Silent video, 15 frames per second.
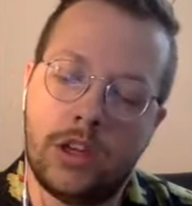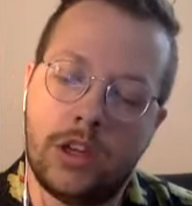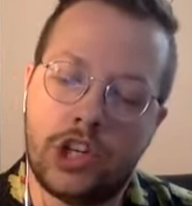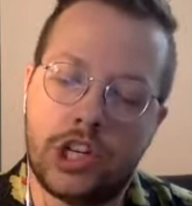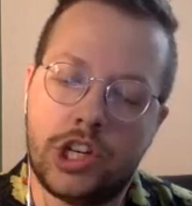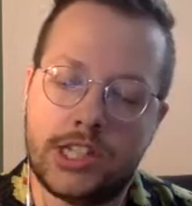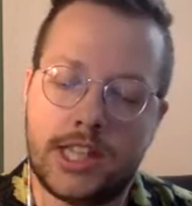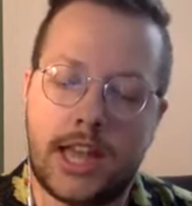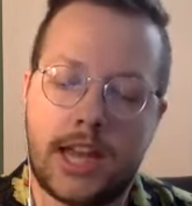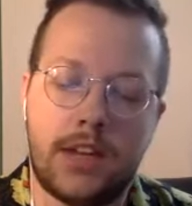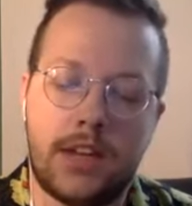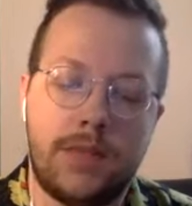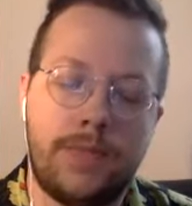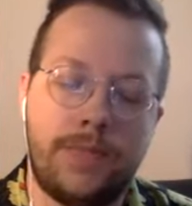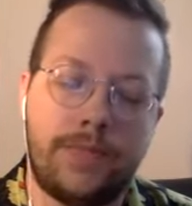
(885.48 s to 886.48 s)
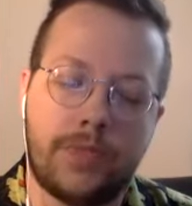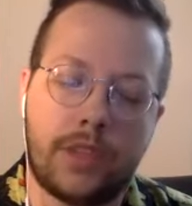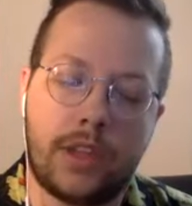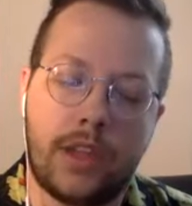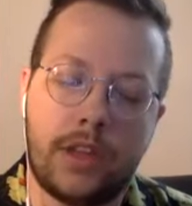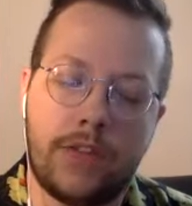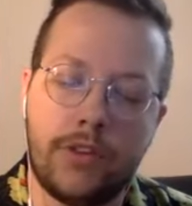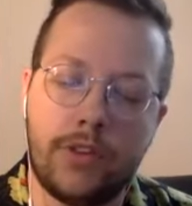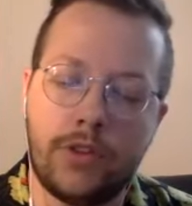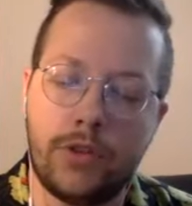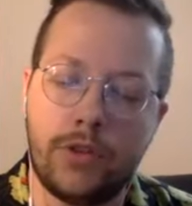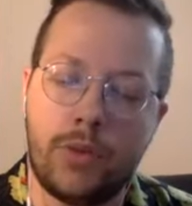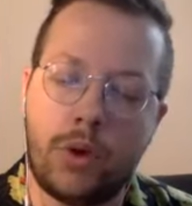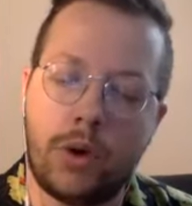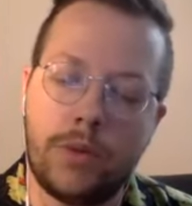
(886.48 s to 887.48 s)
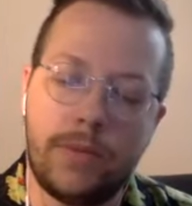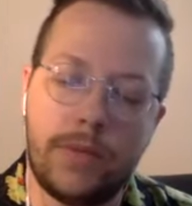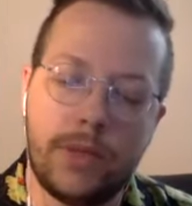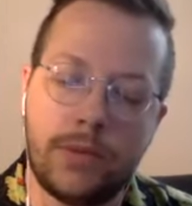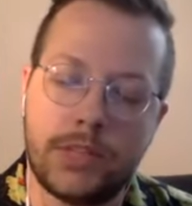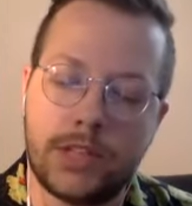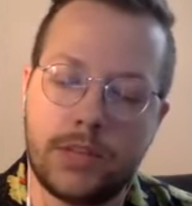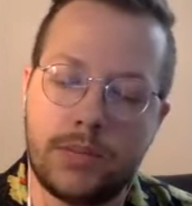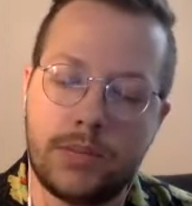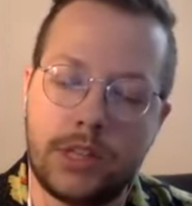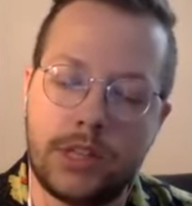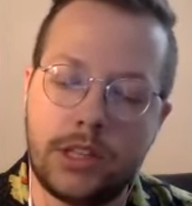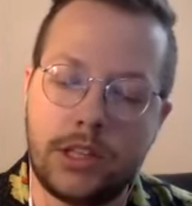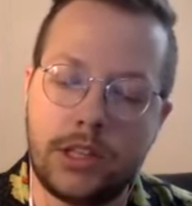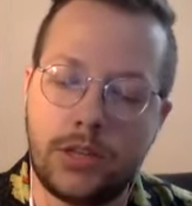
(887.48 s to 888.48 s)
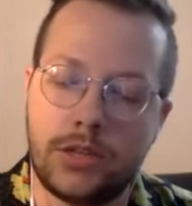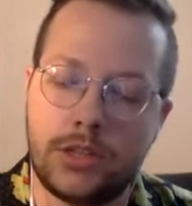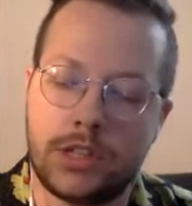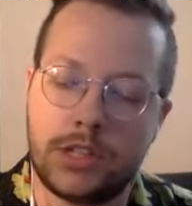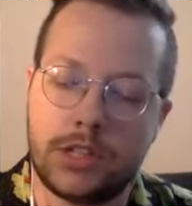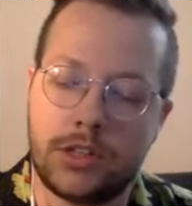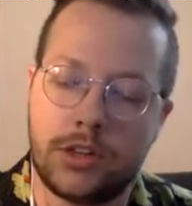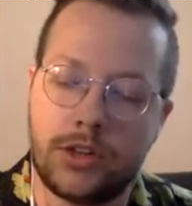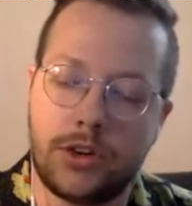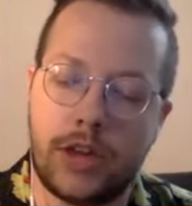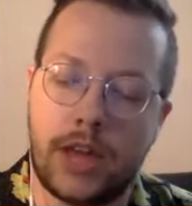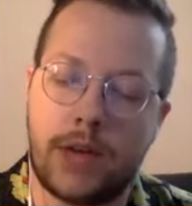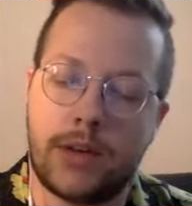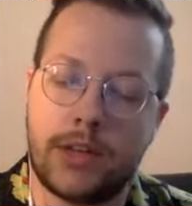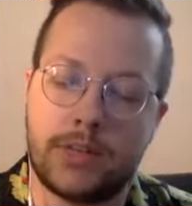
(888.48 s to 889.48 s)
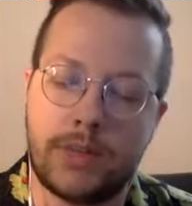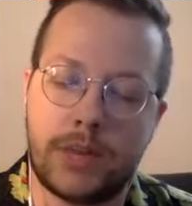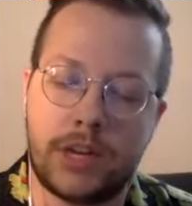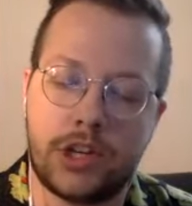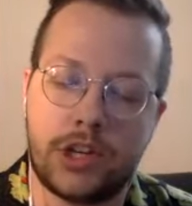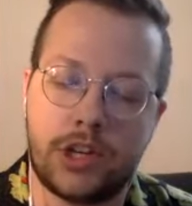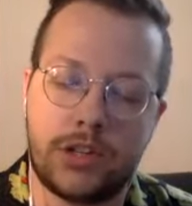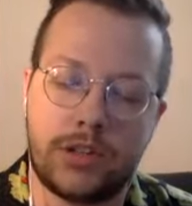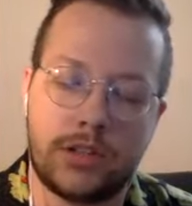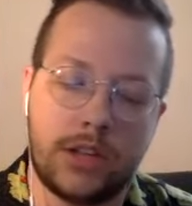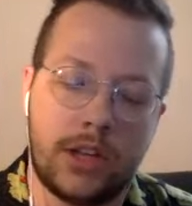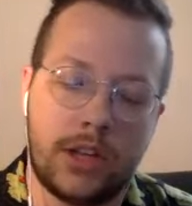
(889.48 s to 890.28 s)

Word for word: she decided and furthermore, it was completely useless to her now as patient,